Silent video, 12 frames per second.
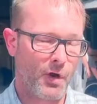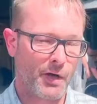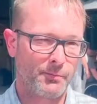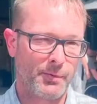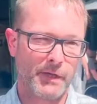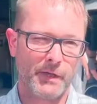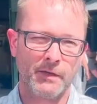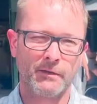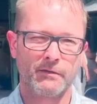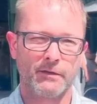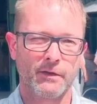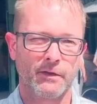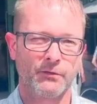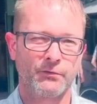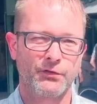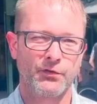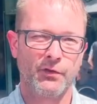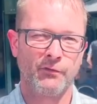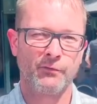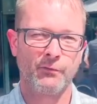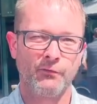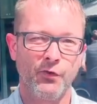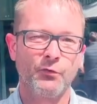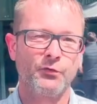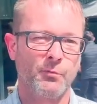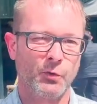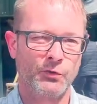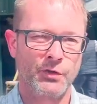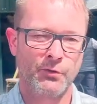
I'd be, you know, sort of vulnerable to.